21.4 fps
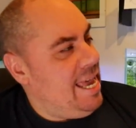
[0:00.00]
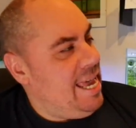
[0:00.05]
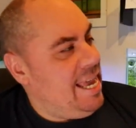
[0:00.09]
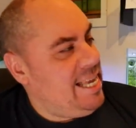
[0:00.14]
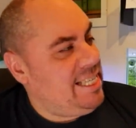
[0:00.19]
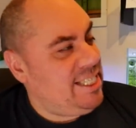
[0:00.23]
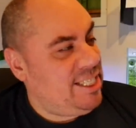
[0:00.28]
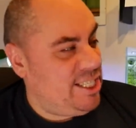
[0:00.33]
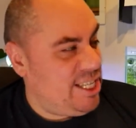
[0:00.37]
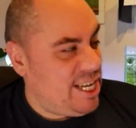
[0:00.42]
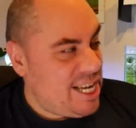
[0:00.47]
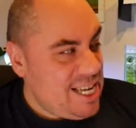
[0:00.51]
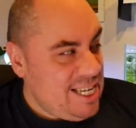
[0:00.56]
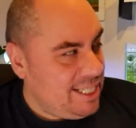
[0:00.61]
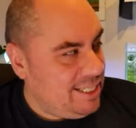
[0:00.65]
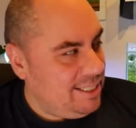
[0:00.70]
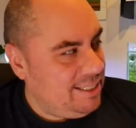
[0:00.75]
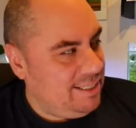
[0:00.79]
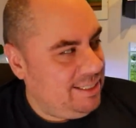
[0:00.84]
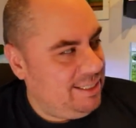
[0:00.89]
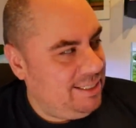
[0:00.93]
ISTA
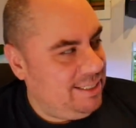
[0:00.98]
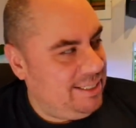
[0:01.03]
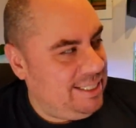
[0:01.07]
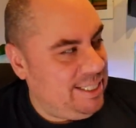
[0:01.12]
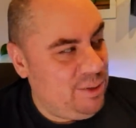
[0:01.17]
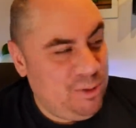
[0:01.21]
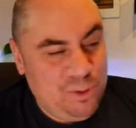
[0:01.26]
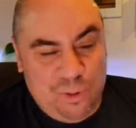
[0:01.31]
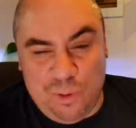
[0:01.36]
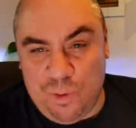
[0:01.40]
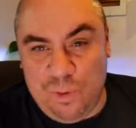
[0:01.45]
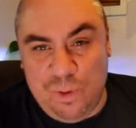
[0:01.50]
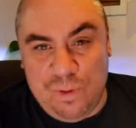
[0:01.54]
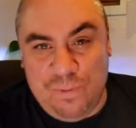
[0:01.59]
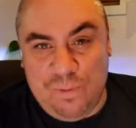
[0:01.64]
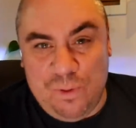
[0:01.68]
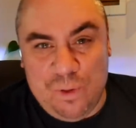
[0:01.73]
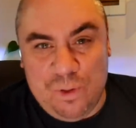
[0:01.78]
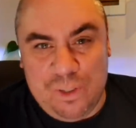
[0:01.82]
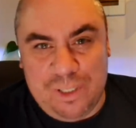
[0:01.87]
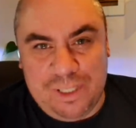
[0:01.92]
CO2
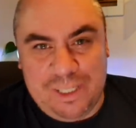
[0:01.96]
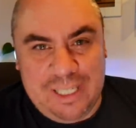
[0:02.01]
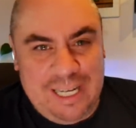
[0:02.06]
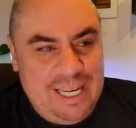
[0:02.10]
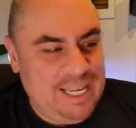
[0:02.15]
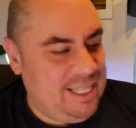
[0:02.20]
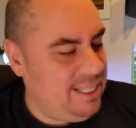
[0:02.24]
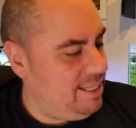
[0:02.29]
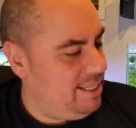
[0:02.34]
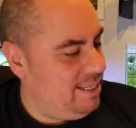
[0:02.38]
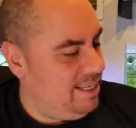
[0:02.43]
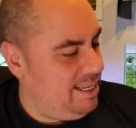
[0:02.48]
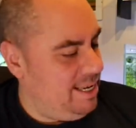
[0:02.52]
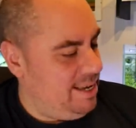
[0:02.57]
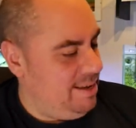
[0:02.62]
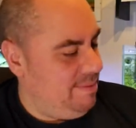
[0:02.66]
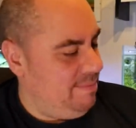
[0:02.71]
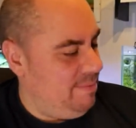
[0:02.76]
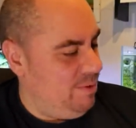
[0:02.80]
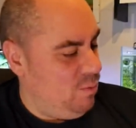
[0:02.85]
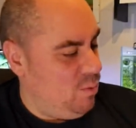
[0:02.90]
Diffuser set,
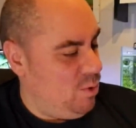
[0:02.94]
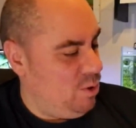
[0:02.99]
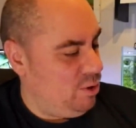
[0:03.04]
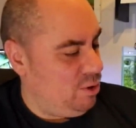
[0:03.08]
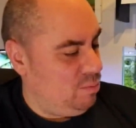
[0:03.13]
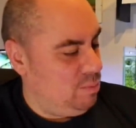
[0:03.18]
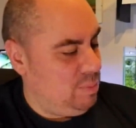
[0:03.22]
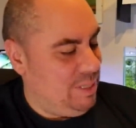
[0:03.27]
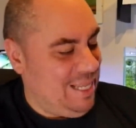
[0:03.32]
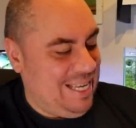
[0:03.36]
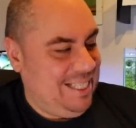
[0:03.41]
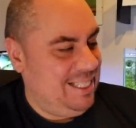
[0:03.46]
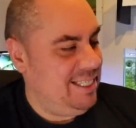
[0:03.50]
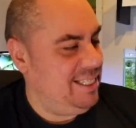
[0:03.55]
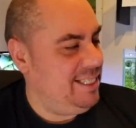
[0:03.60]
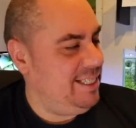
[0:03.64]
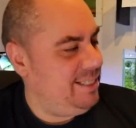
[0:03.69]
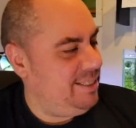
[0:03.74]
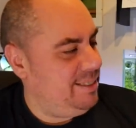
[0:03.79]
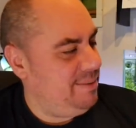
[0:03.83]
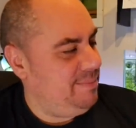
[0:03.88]
the Waterplant
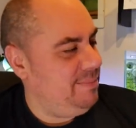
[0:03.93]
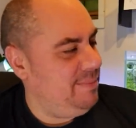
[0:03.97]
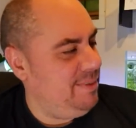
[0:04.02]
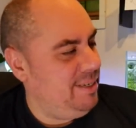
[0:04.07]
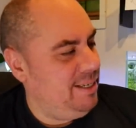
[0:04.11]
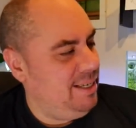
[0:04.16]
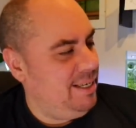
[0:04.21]
system.